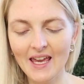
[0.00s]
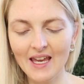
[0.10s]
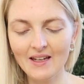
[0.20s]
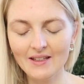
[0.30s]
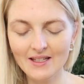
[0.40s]

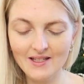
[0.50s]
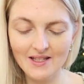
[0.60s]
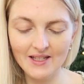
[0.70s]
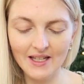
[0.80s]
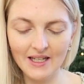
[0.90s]
and
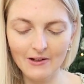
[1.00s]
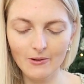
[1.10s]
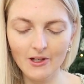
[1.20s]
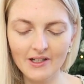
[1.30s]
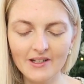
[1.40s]
this is in the
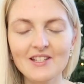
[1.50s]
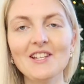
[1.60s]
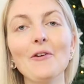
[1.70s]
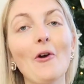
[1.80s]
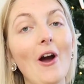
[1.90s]
color
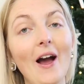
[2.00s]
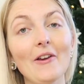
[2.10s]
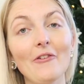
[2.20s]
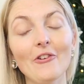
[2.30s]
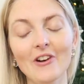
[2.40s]
0
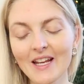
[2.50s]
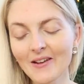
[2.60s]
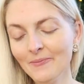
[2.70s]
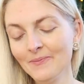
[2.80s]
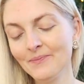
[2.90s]
Ivory.